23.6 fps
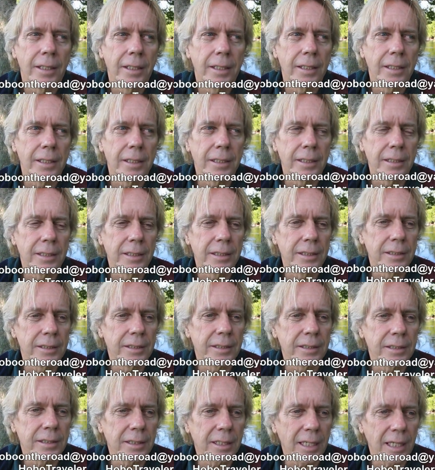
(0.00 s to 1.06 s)
is
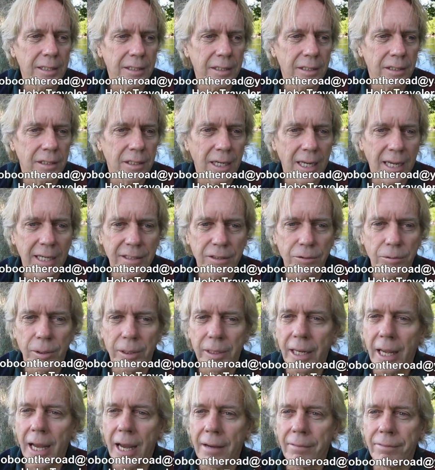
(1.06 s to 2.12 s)
got their glass,
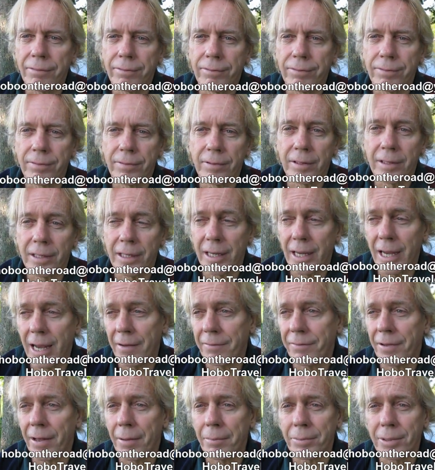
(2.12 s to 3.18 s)
what, half
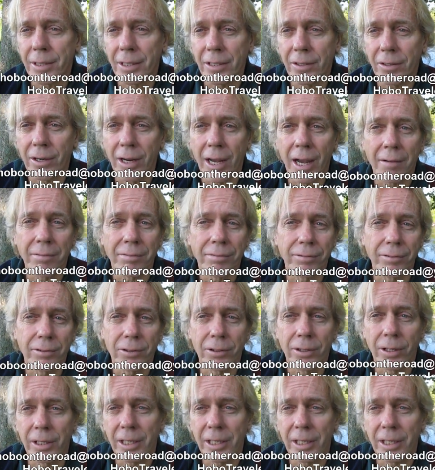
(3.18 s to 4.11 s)
empty or half full?